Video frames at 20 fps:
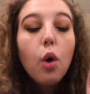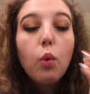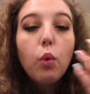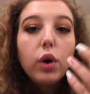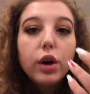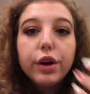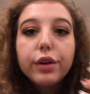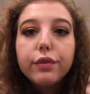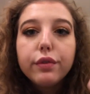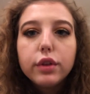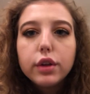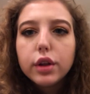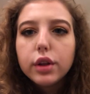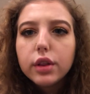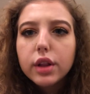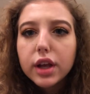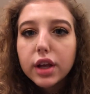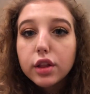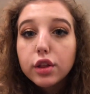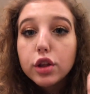one of the,
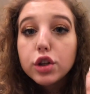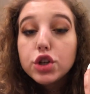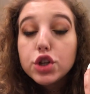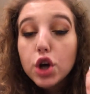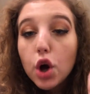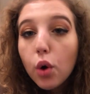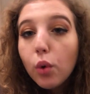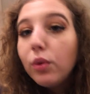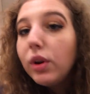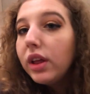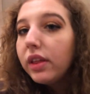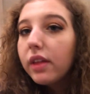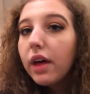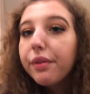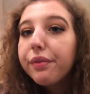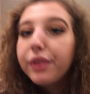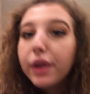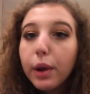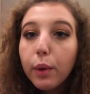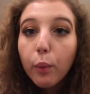like the Tony
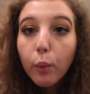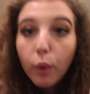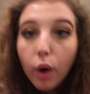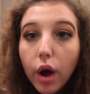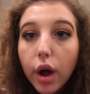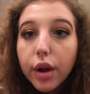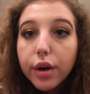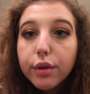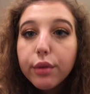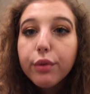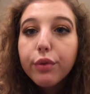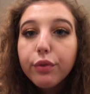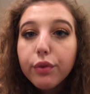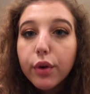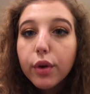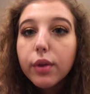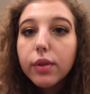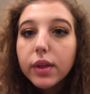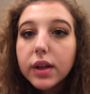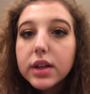that they won
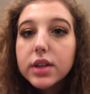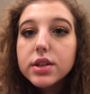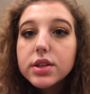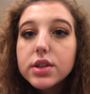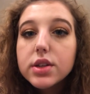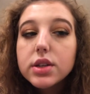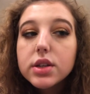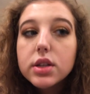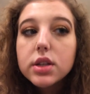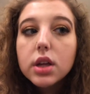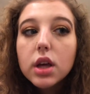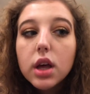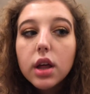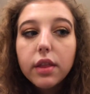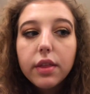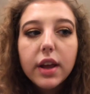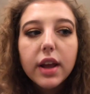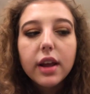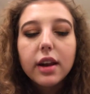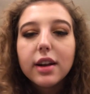for this
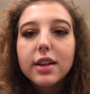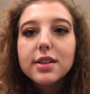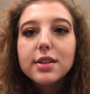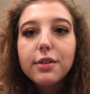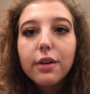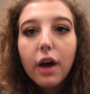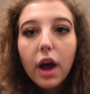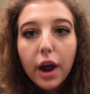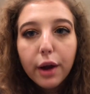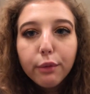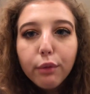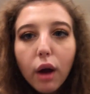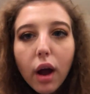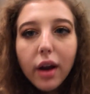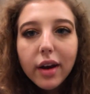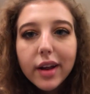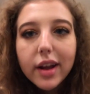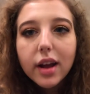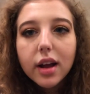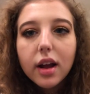thing, and it's
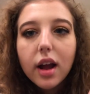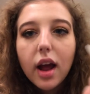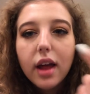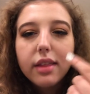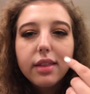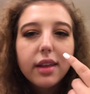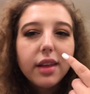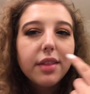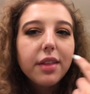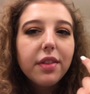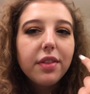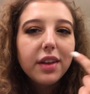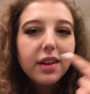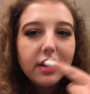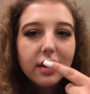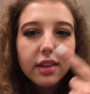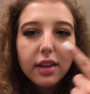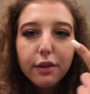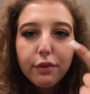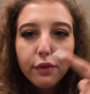ironic, I think that they
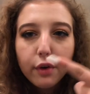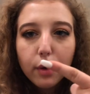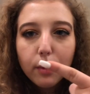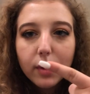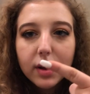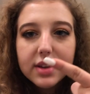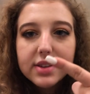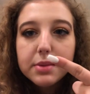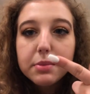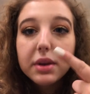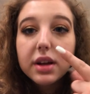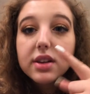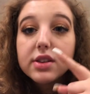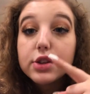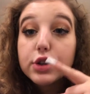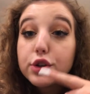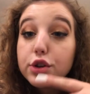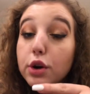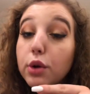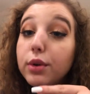did that for a reason
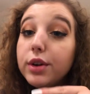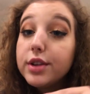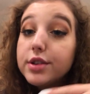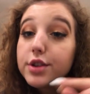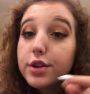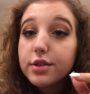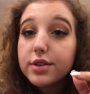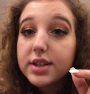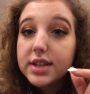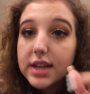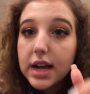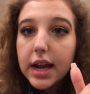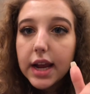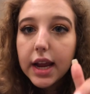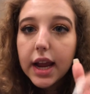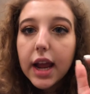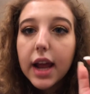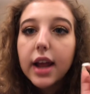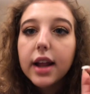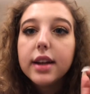because the Tonys are
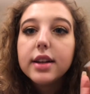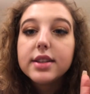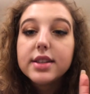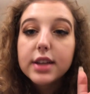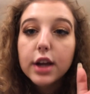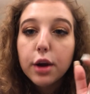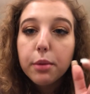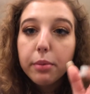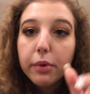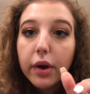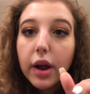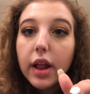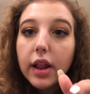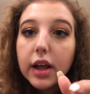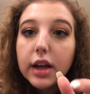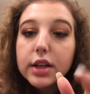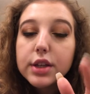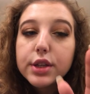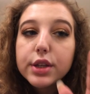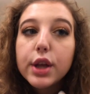tonight, and Sara
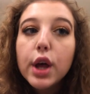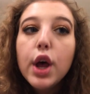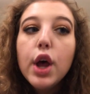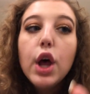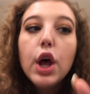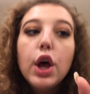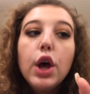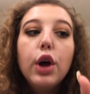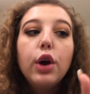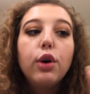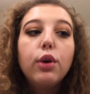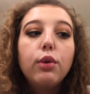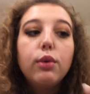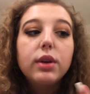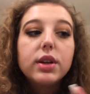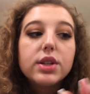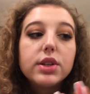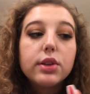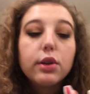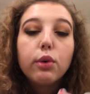Bareilles, who
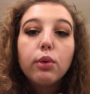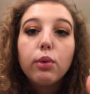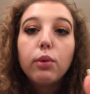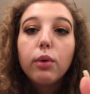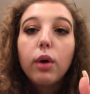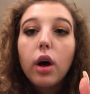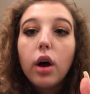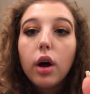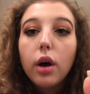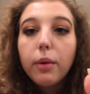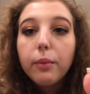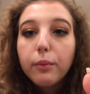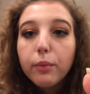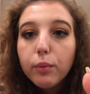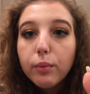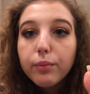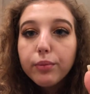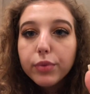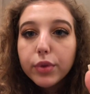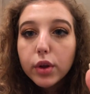is the
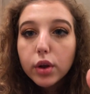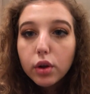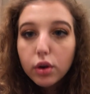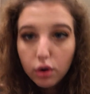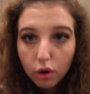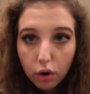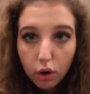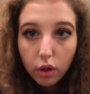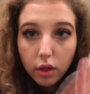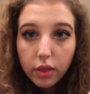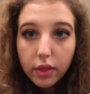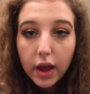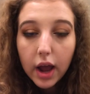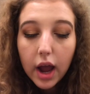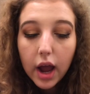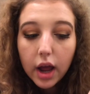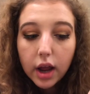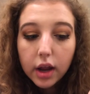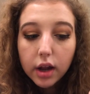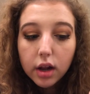um, girl
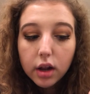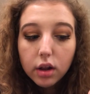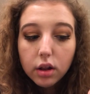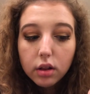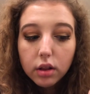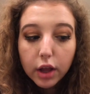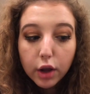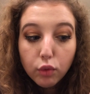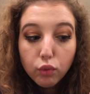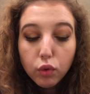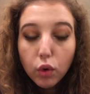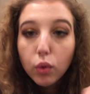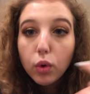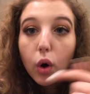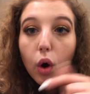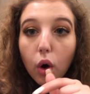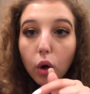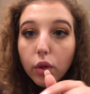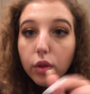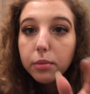that like
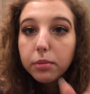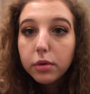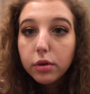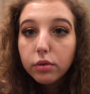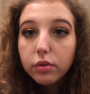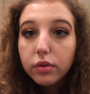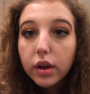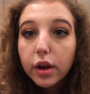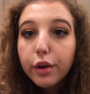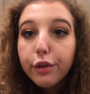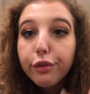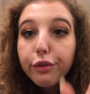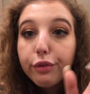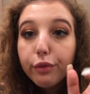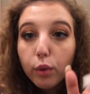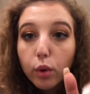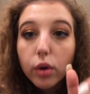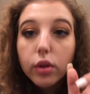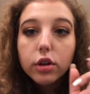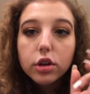wrote all the music
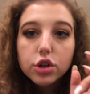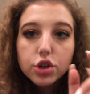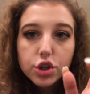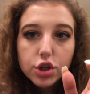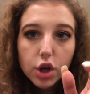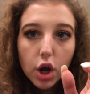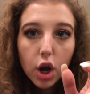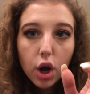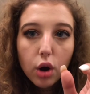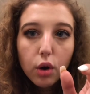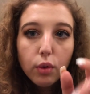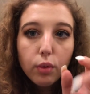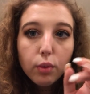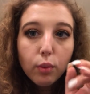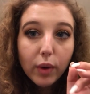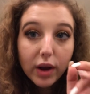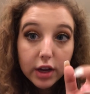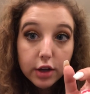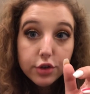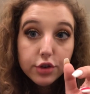for the show,
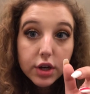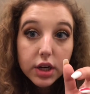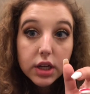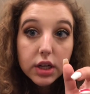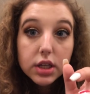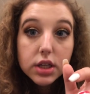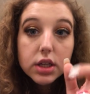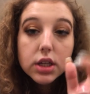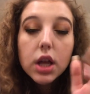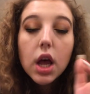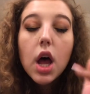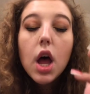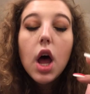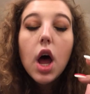Waitress,